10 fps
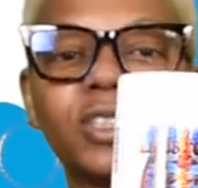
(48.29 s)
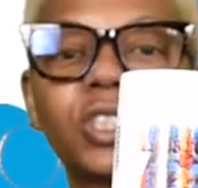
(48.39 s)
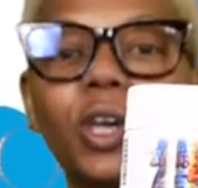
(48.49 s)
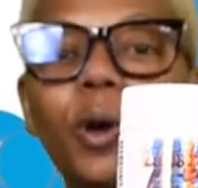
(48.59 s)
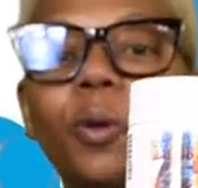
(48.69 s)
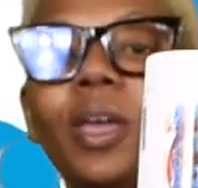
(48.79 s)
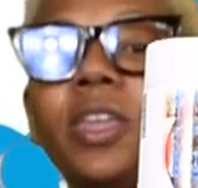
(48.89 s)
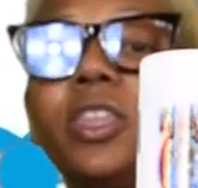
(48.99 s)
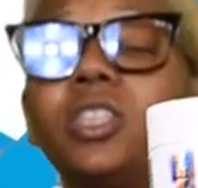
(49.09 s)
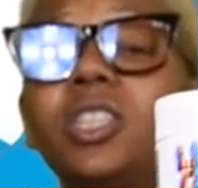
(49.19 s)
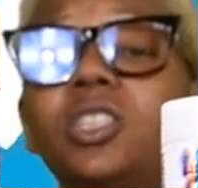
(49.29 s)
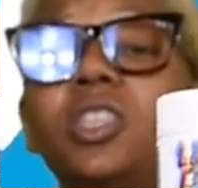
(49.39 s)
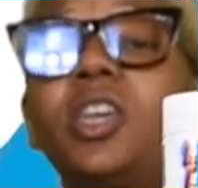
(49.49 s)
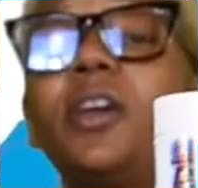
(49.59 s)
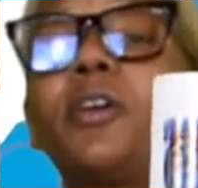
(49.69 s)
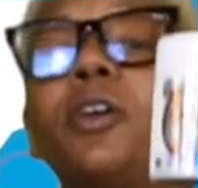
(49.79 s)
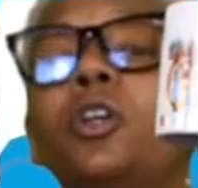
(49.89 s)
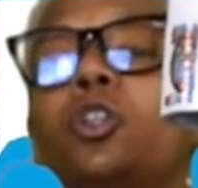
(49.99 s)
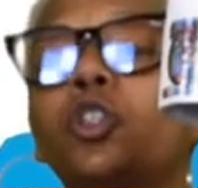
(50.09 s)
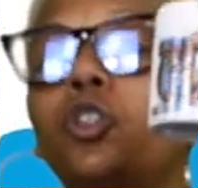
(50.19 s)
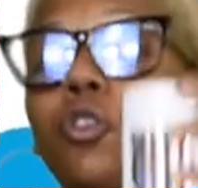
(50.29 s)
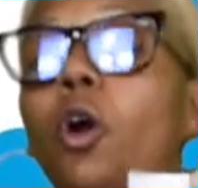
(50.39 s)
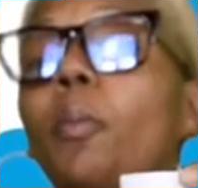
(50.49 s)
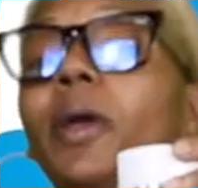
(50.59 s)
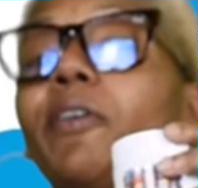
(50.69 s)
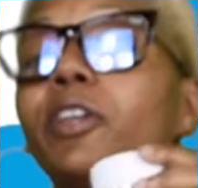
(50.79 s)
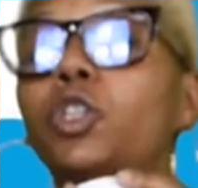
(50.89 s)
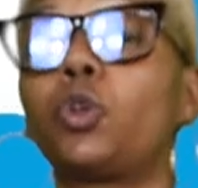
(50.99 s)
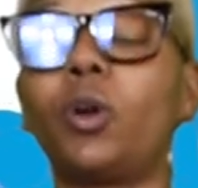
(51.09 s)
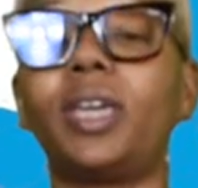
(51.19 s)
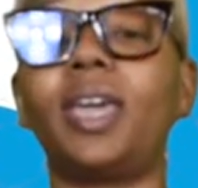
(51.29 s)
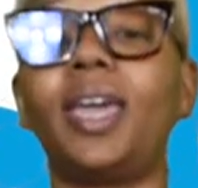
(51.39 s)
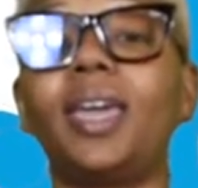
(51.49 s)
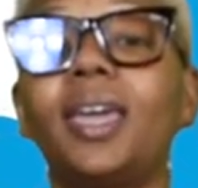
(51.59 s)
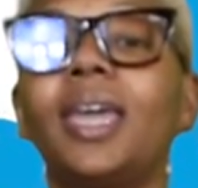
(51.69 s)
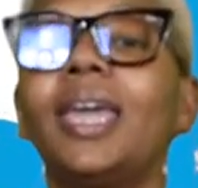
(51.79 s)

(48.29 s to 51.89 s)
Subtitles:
So this is their strawberry shortcake.